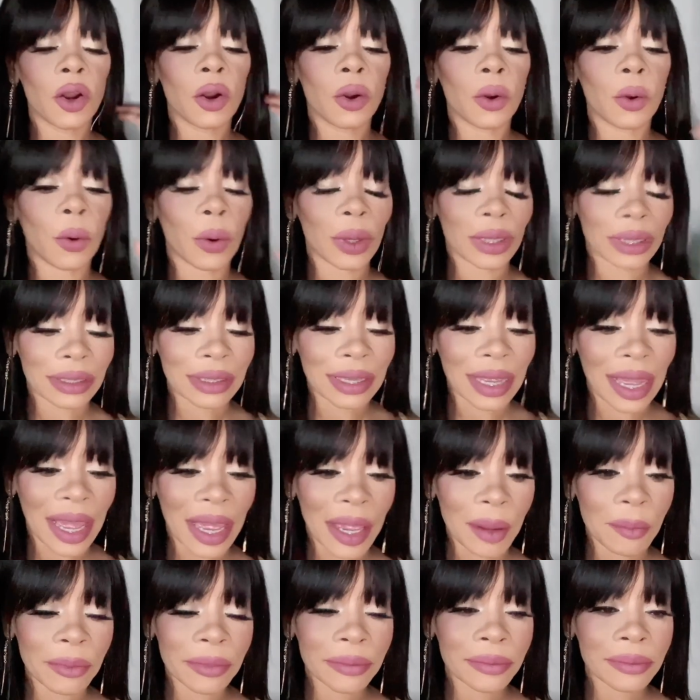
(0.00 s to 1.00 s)
all the
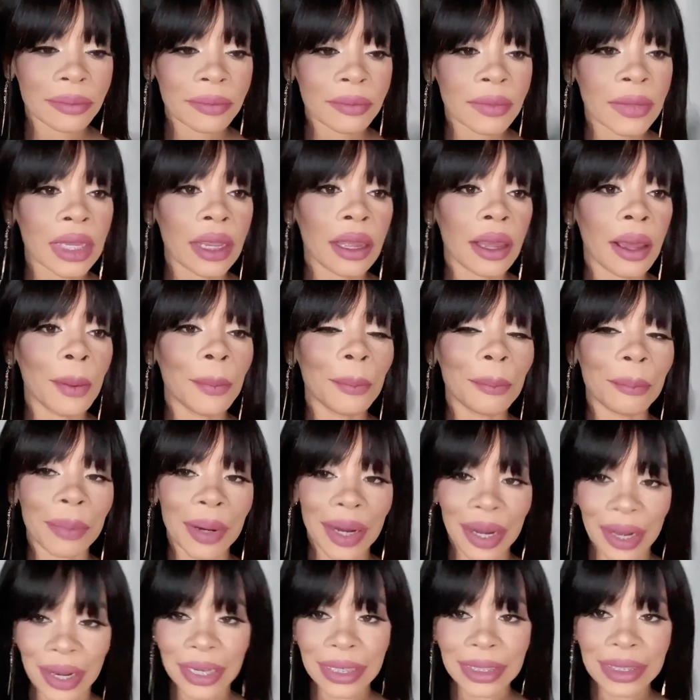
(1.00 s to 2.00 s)
time.
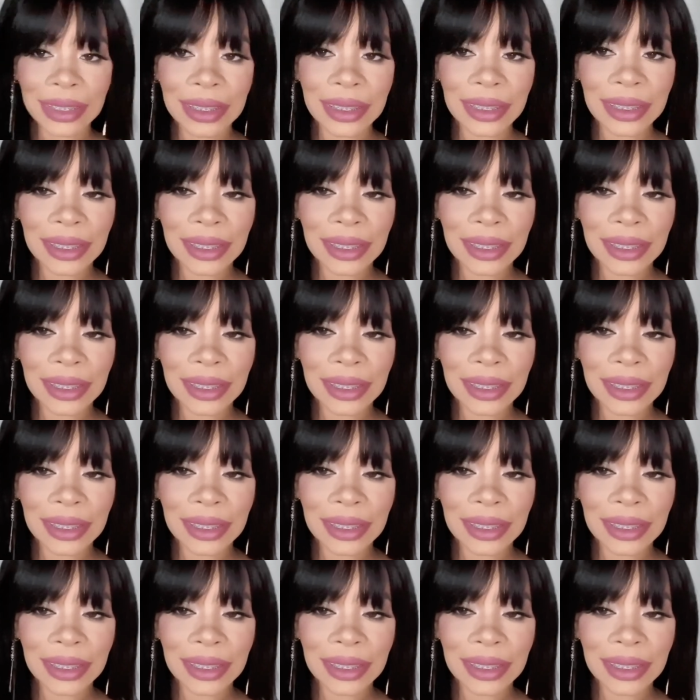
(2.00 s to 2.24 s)
But